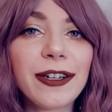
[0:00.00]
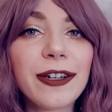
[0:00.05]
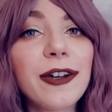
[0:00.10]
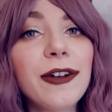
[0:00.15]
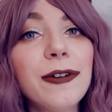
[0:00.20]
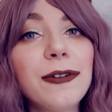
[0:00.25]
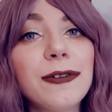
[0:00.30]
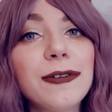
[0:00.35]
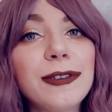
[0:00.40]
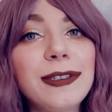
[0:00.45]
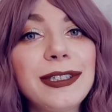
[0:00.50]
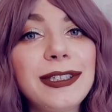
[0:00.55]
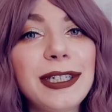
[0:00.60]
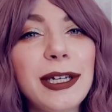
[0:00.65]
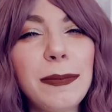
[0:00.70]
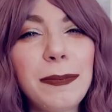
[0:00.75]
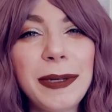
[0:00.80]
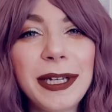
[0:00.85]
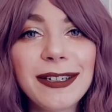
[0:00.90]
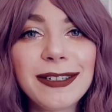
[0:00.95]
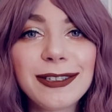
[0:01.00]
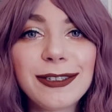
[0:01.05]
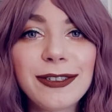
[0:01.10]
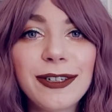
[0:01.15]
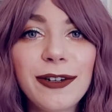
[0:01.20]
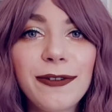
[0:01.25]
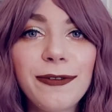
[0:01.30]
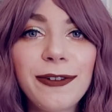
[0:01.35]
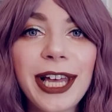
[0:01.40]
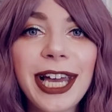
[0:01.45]
ghost appears
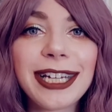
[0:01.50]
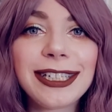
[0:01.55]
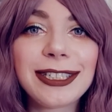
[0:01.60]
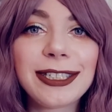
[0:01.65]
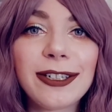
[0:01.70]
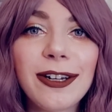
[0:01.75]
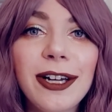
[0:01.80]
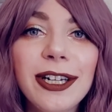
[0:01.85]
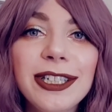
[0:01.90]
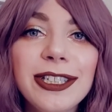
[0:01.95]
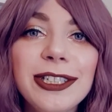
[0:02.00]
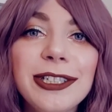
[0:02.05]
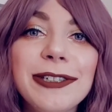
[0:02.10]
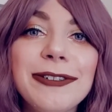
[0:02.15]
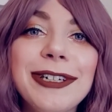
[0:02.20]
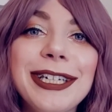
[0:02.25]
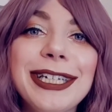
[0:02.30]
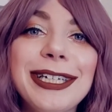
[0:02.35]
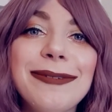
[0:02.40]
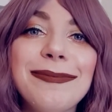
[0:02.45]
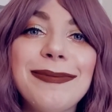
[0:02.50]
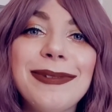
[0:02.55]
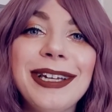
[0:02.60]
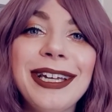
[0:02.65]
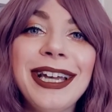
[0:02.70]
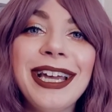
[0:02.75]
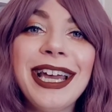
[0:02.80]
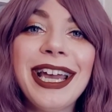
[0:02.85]
to have latched onto him,